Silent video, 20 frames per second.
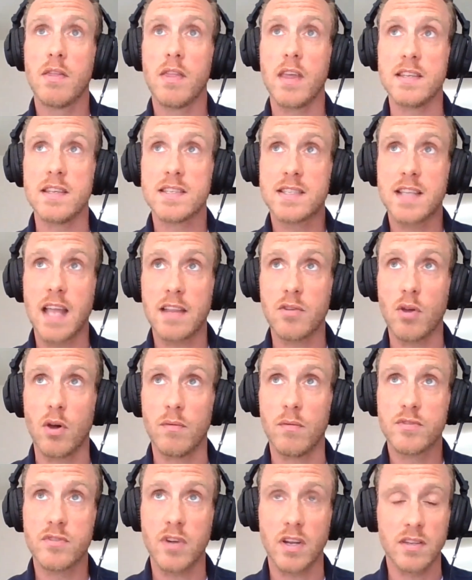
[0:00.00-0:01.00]
instead
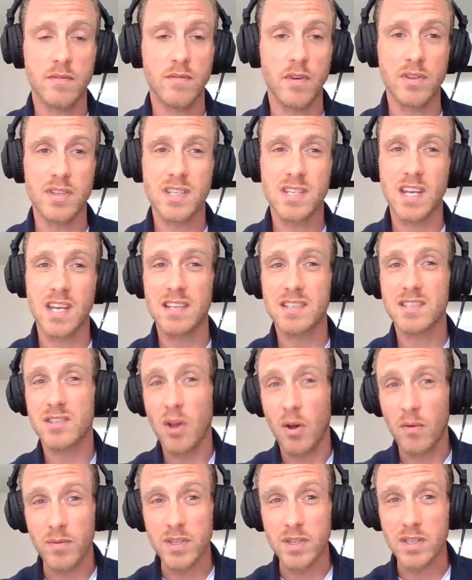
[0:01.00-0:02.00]
of transferring the shares,
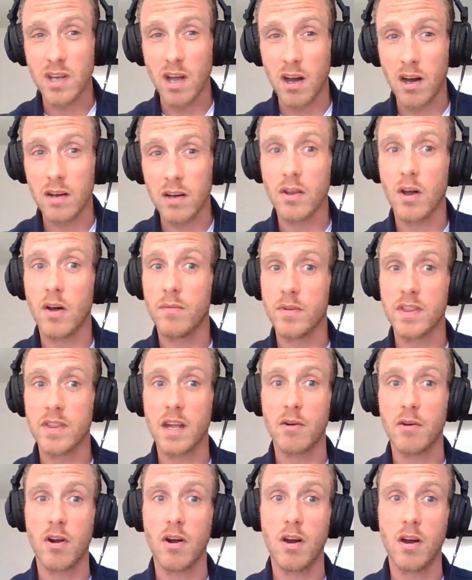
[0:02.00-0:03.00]
because often you can't, often
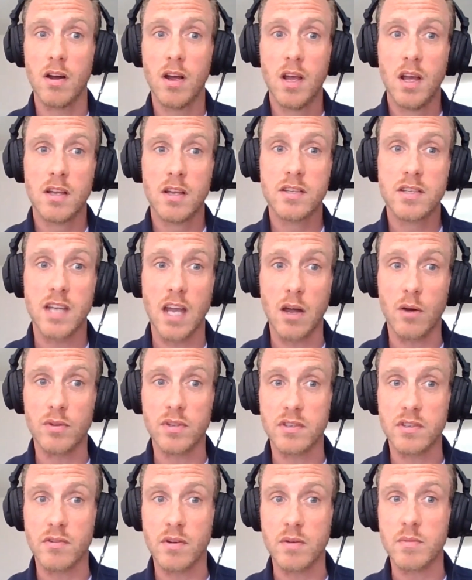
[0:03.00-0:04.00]
there are
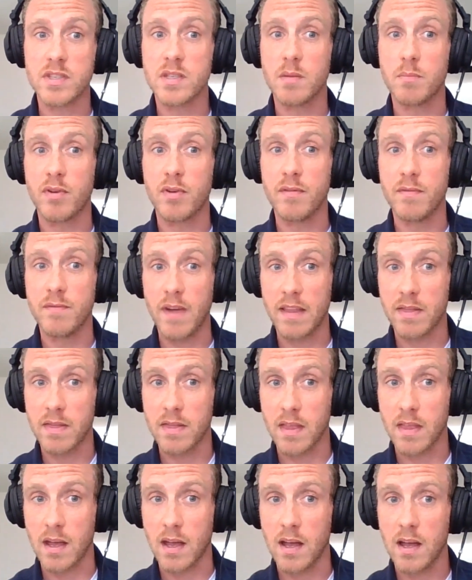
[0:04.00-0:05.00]
shareholders agreements that prevent
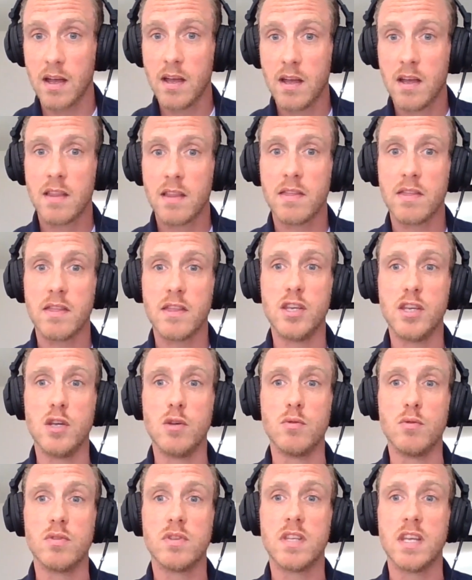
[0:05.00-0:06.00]
that,
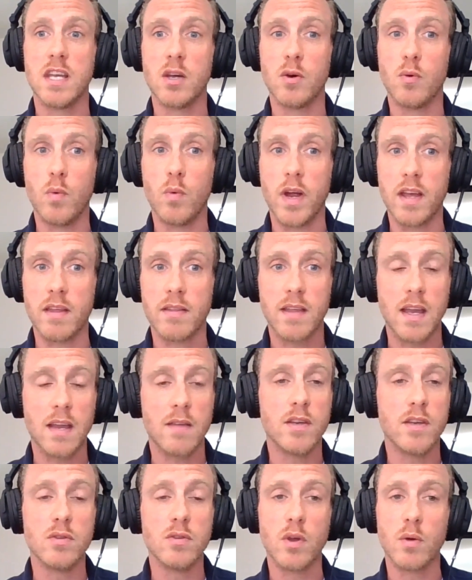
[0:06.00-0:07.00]
you deal with,
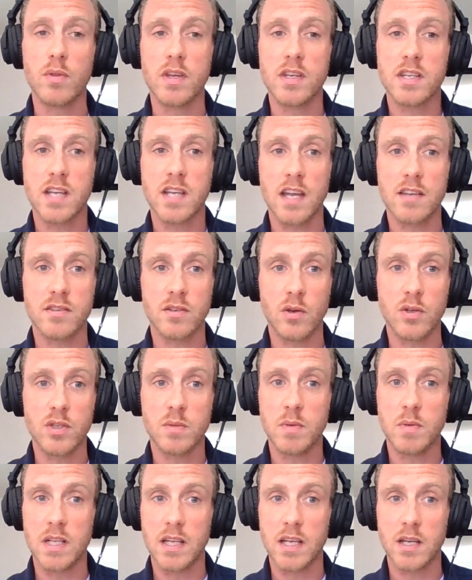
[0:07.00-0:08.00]
if you know that shares are going
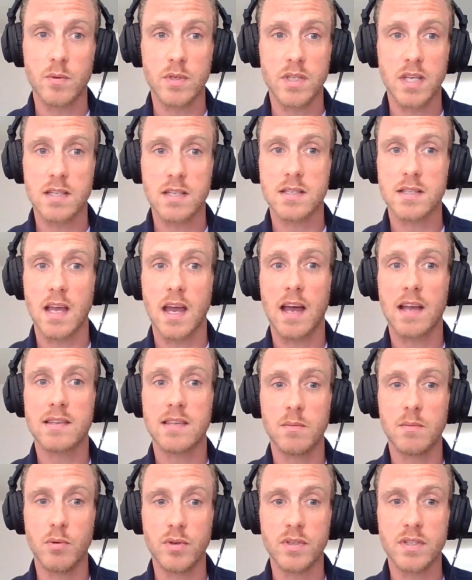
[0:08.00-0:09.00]
to be liquidated
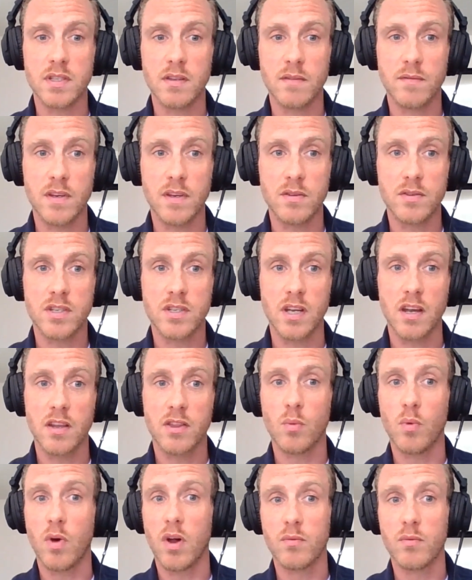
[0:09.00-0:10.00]
at a point in the future,
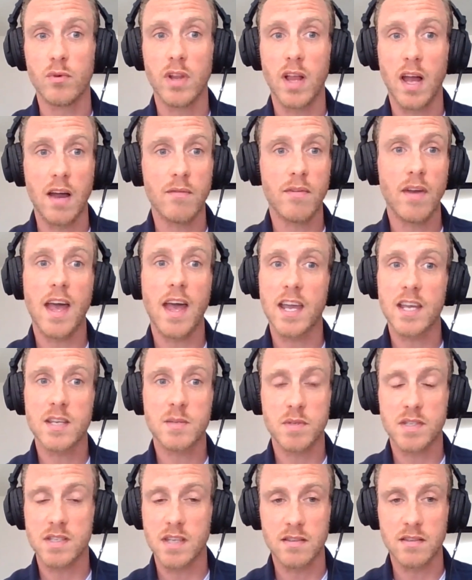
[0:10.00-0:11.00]
the wife will have
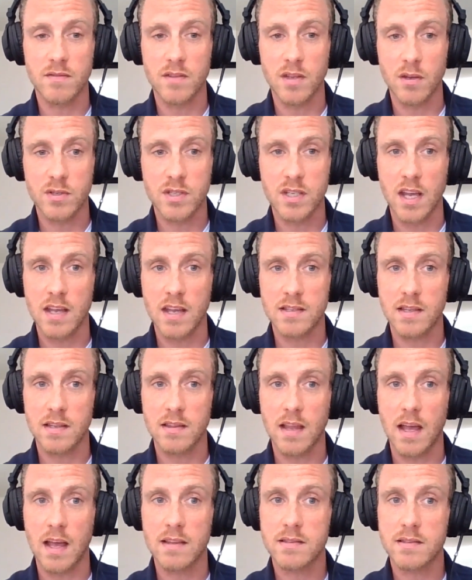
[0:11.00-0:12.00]
X% of those shares at
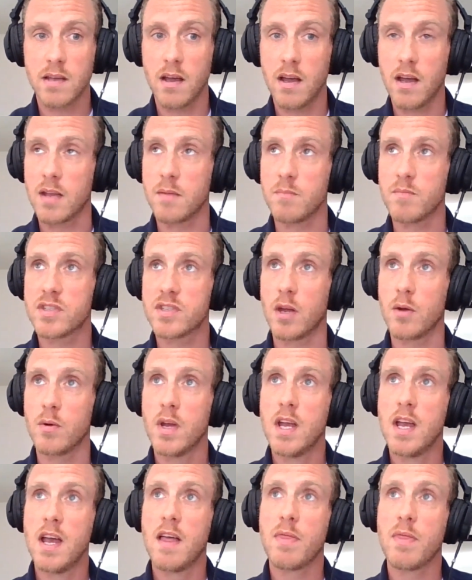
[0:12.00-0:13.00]
that time. So
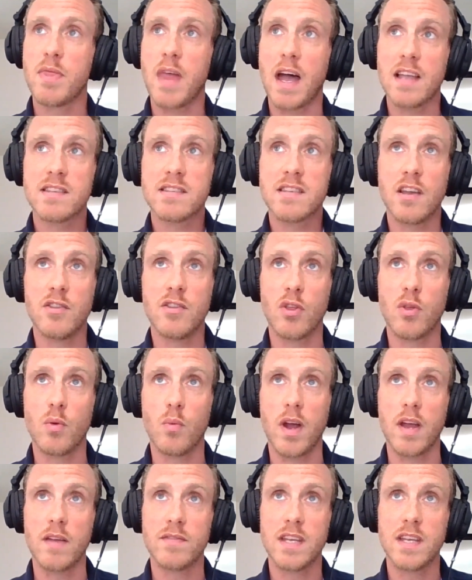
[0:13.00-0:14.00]
that's another
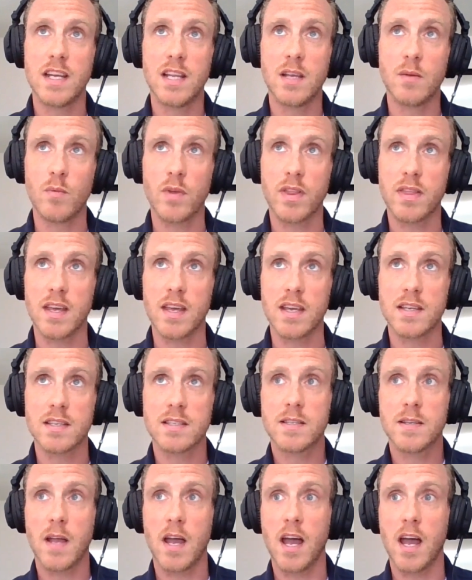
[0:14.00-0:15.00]
way of dealing with
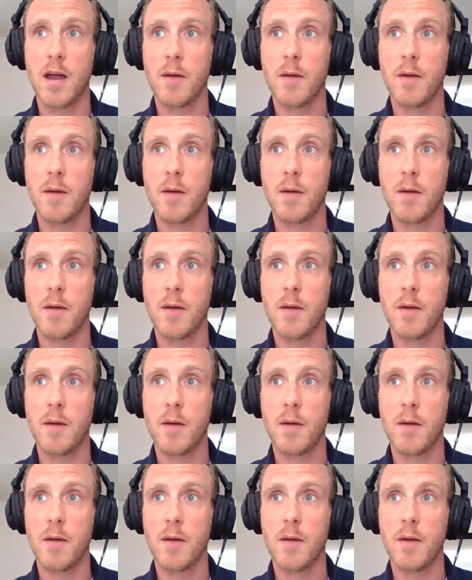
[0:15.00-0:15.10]
things.